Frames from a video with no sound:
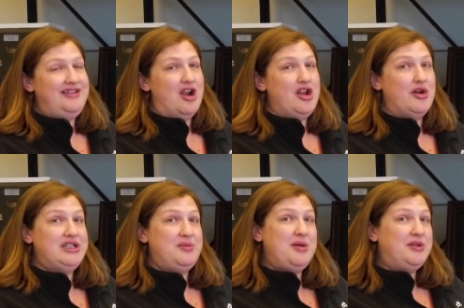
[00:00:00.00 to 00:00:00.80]
Are you going
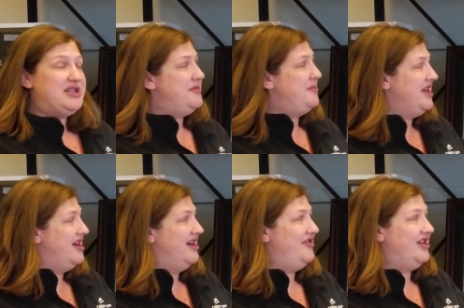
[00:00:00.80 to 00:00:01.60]
to be able to mimic
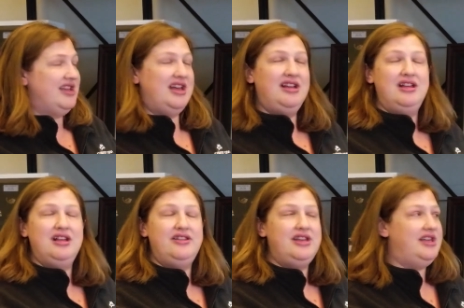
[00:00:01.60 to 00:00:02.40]
the,
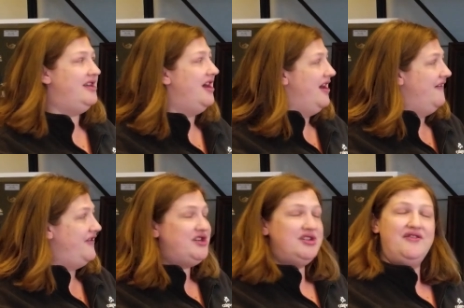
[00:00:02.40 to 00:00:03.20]
the
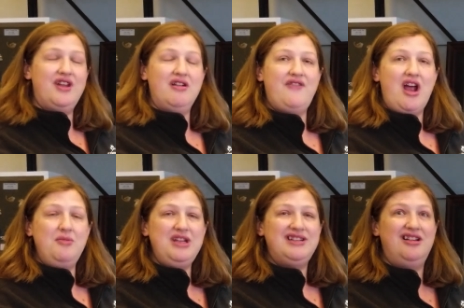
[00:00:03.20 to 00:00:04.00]
features of their
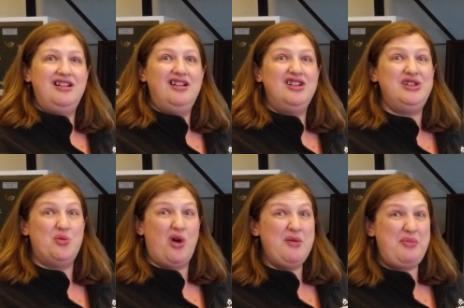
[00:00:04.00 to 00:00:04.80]
environment? Do you
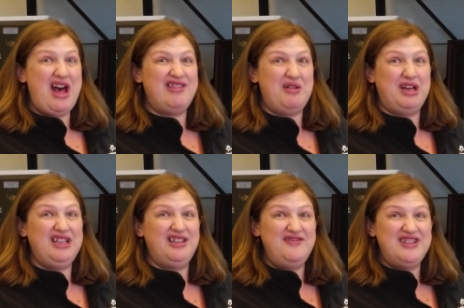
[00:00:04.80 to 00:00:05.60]
want a pet that
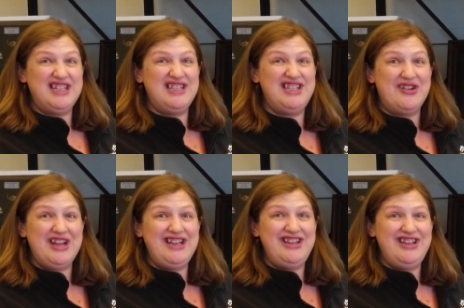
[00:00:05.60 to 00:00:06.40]
might live 60 or
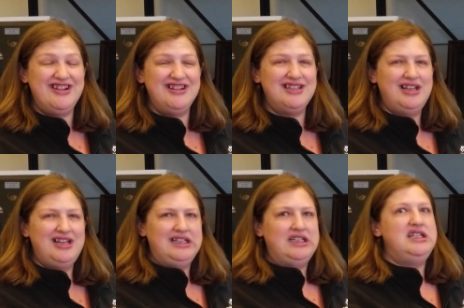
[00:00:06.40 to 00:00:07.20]
80 years?
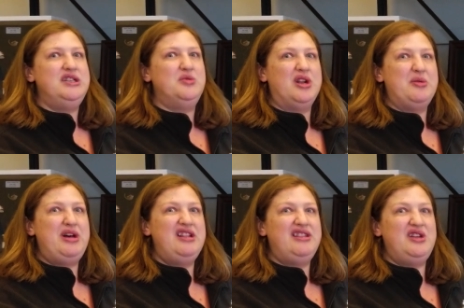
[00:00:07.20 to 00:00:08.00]
Do you want a
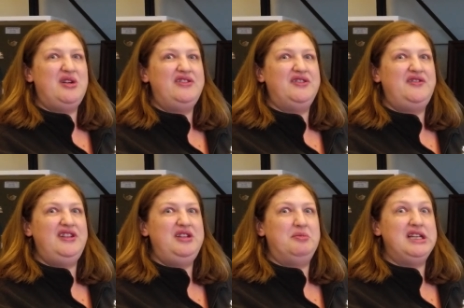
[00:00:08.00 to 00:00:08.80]
pet that you have to
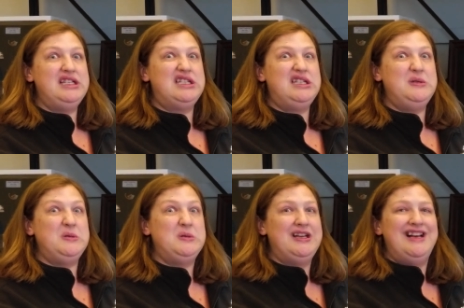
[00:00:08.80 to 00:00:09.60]
feed mice to?
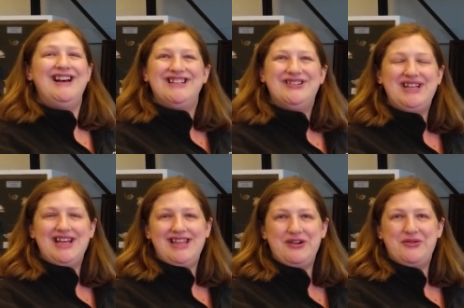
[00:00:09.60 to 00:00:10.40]
So
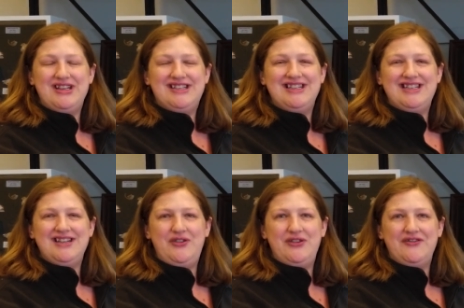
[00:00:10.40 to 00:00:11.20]
take that quiz and see
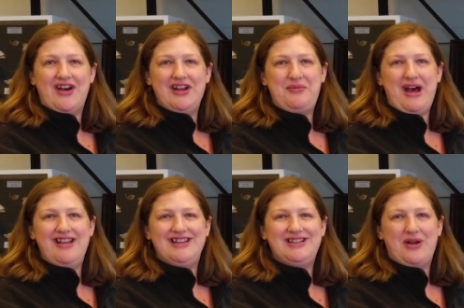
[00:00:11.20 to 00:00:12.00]
if you can find a pet
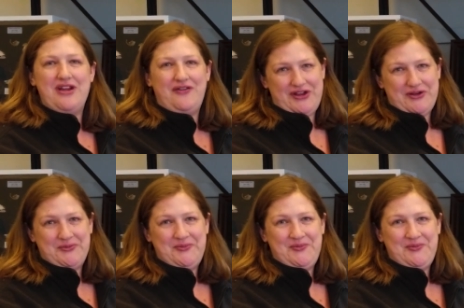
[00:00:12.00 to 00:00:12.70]
that's right for you.